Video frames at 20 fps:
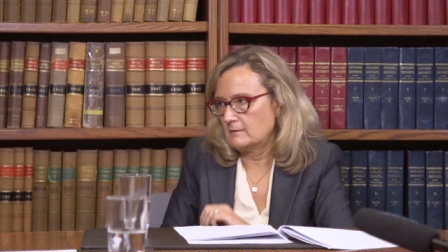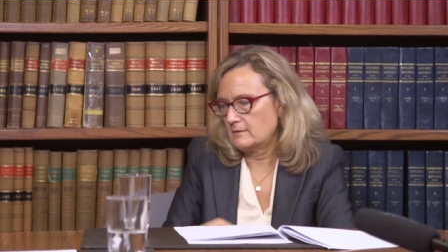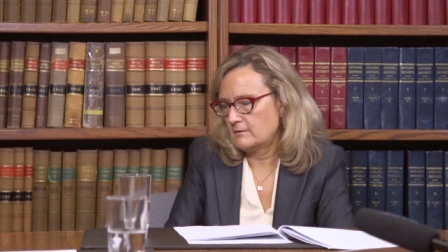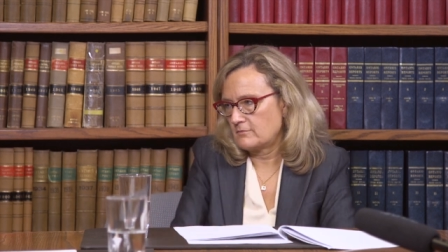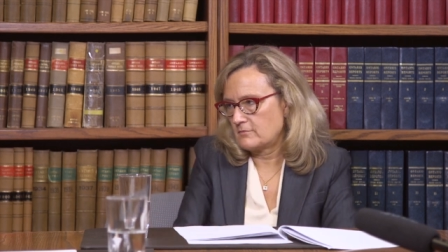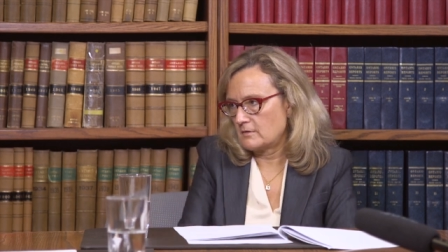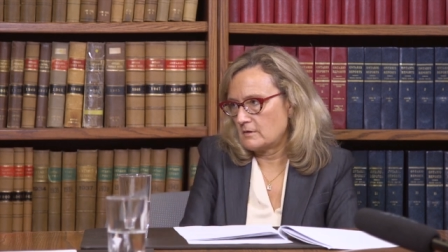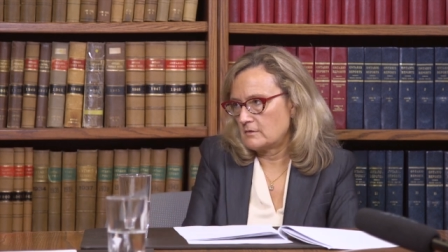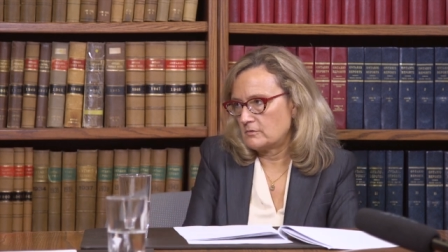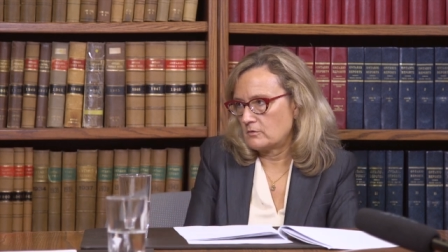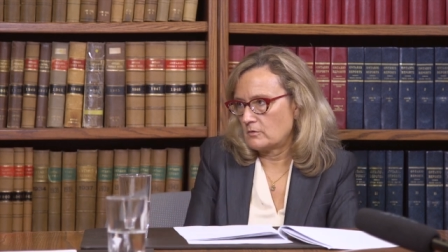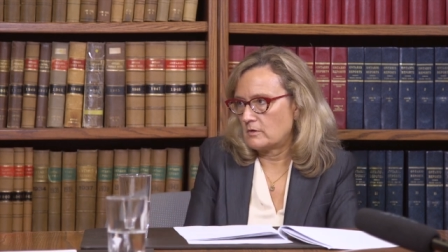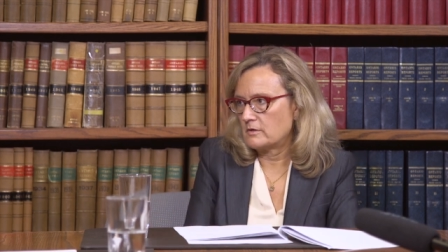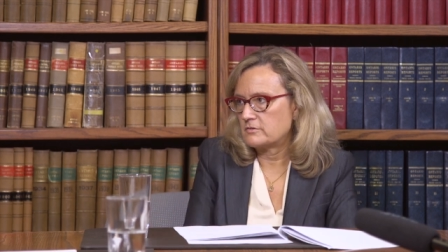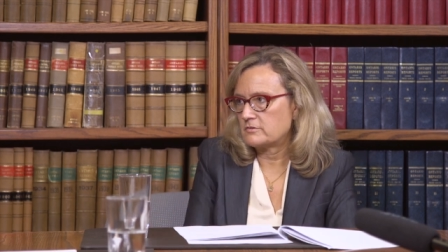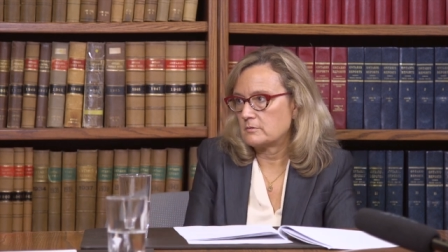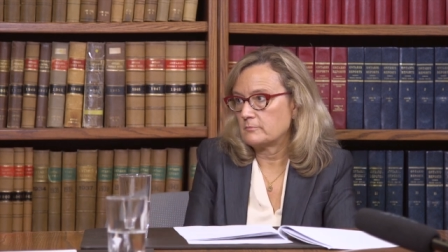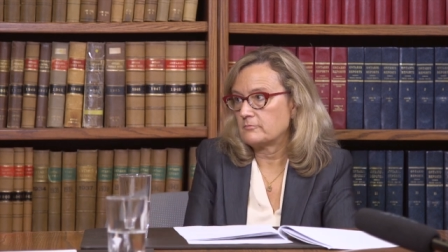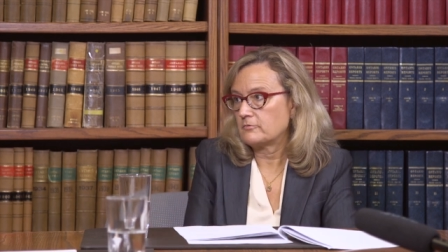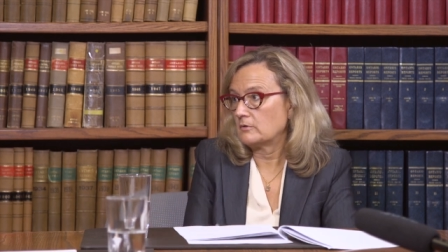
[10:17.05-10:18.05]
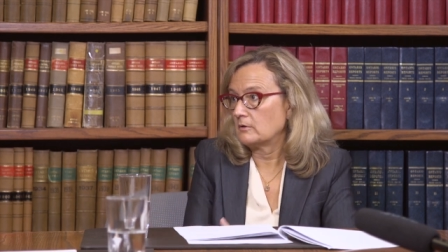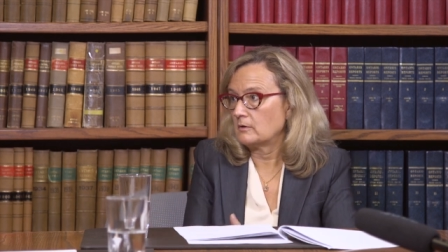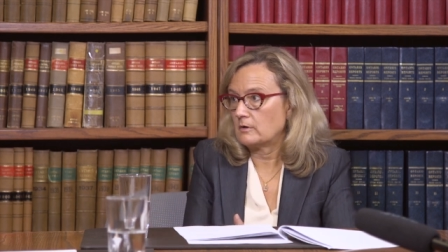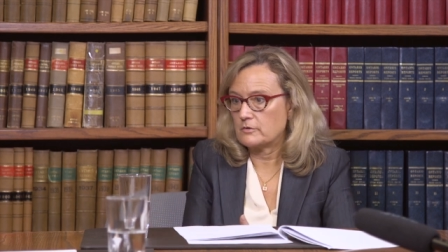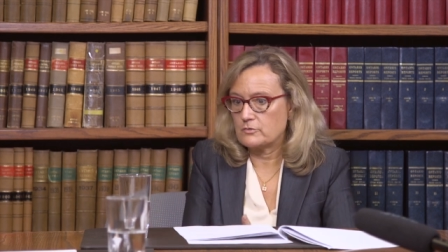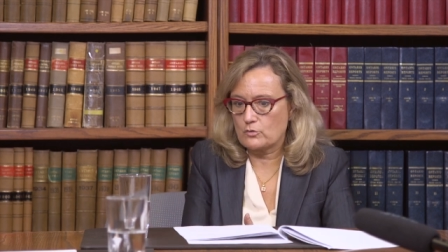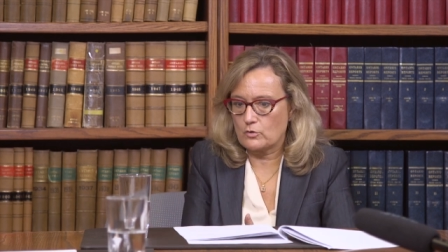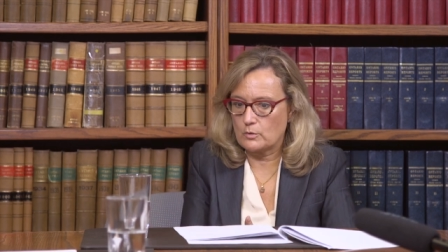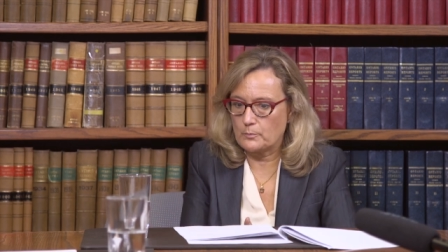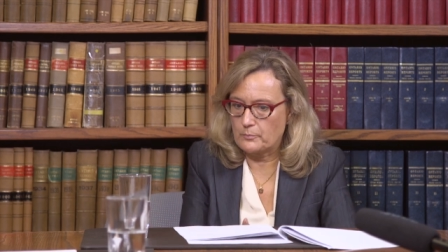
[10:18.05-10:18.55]
is undue hardship for a
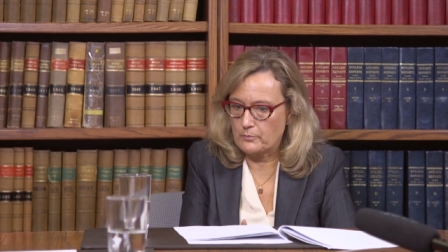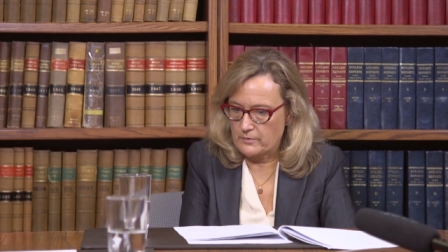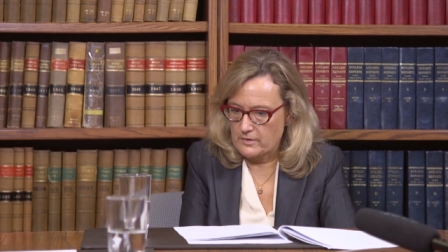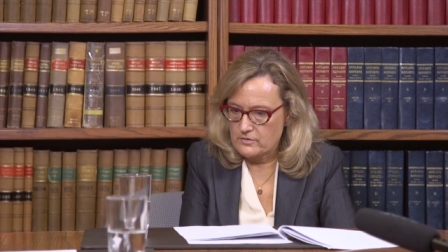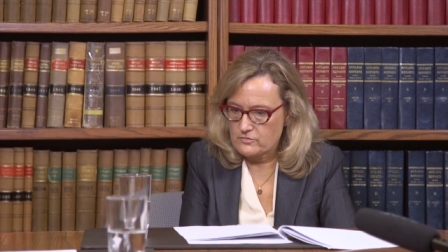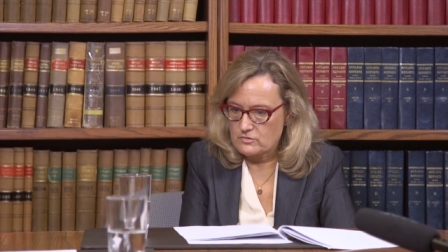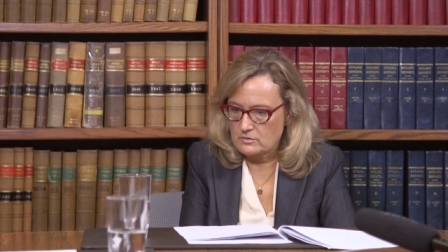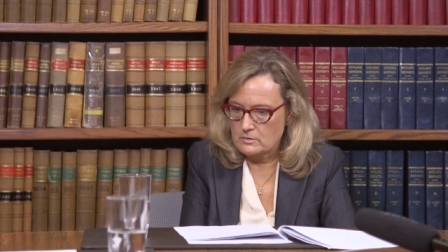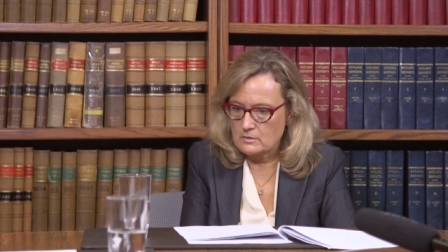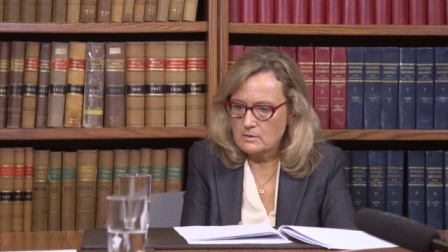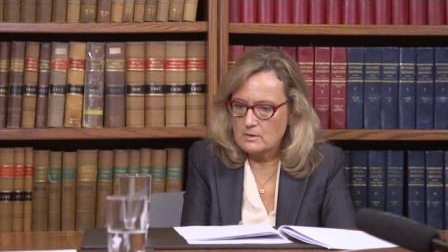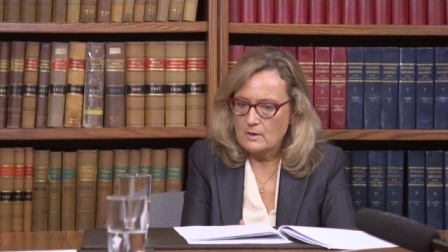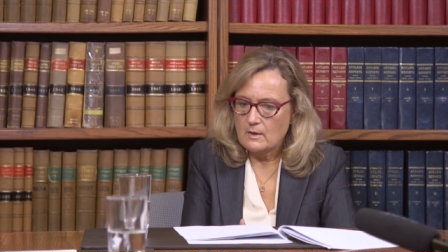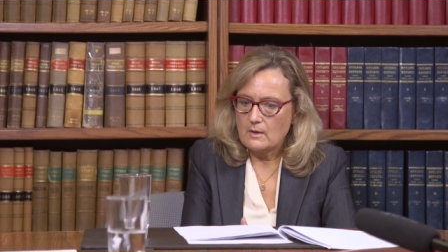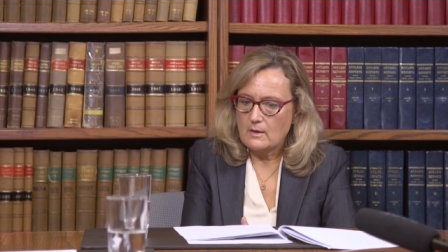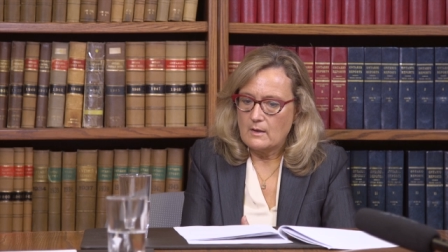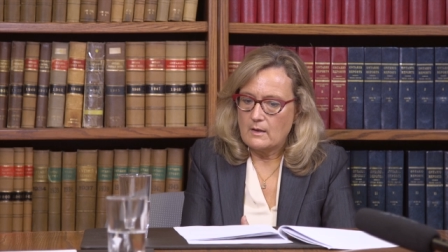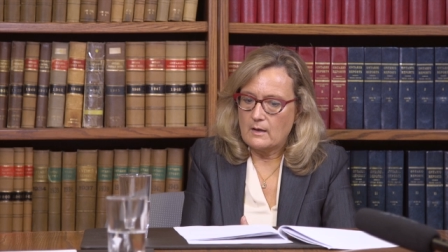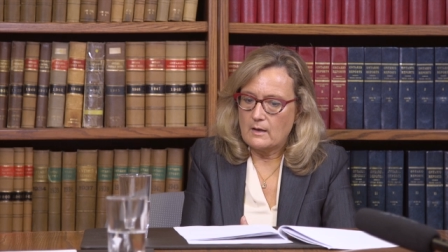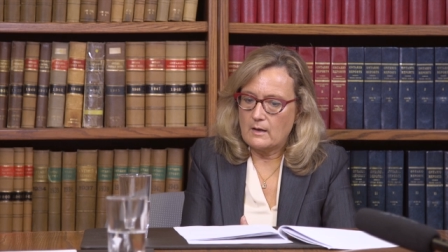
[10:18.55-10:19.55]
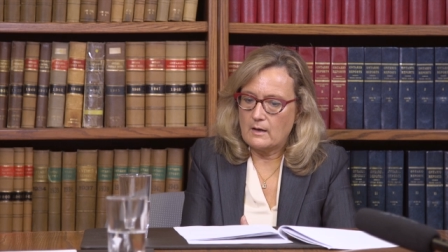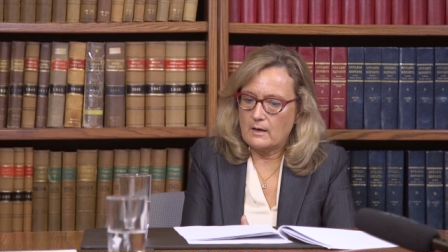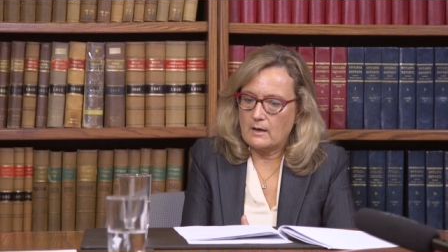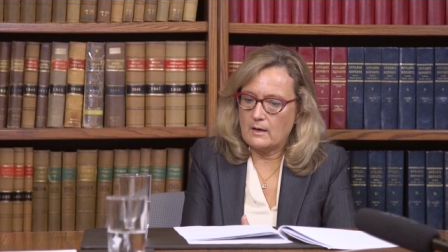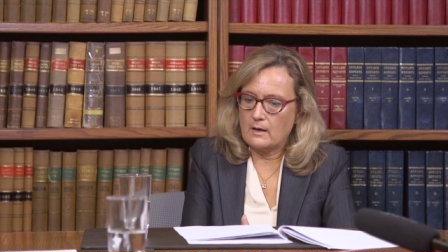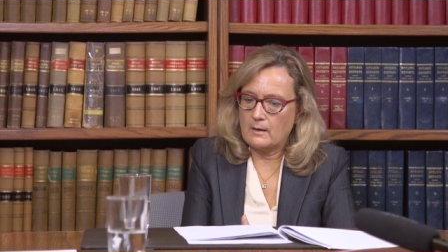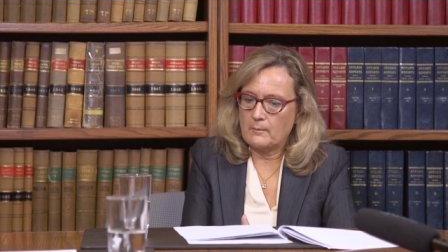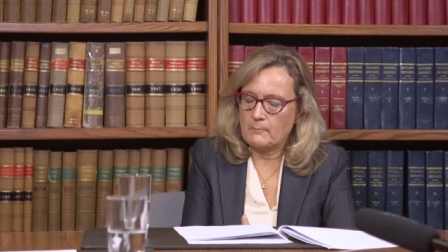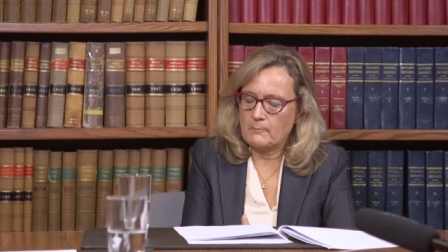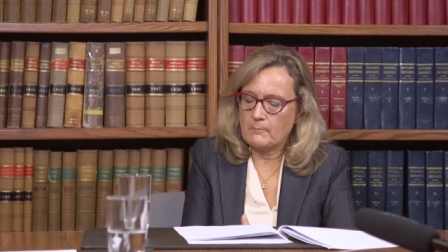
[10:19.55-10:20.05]
large corporation. Right.
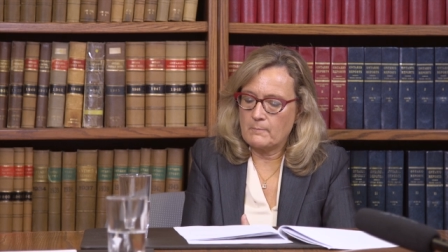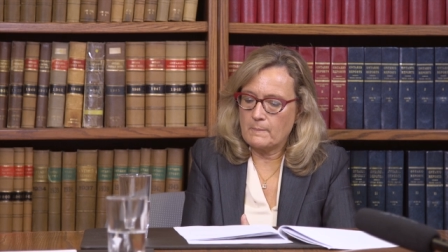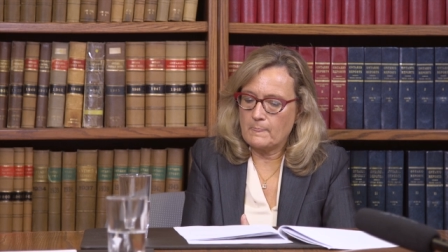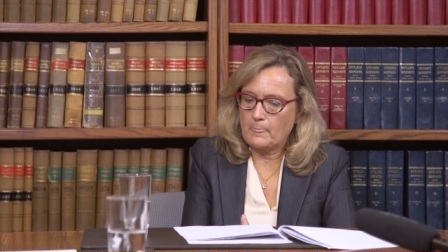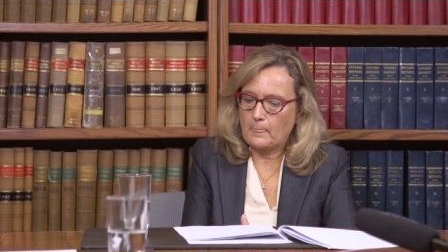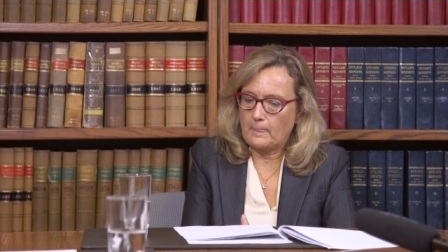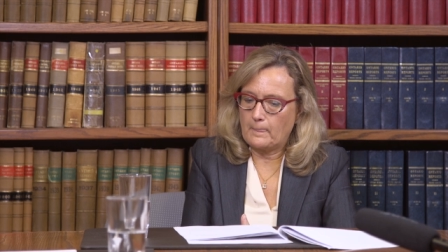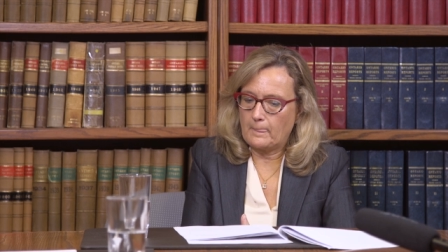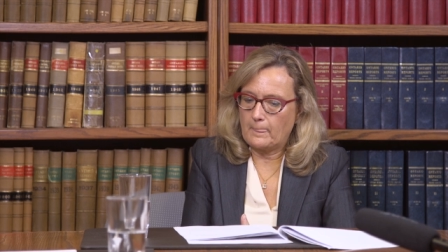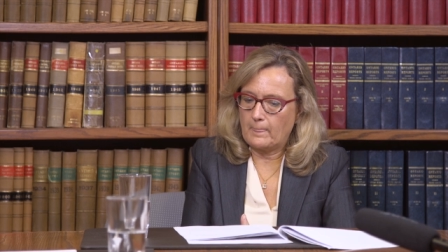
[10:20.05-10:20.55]
Um,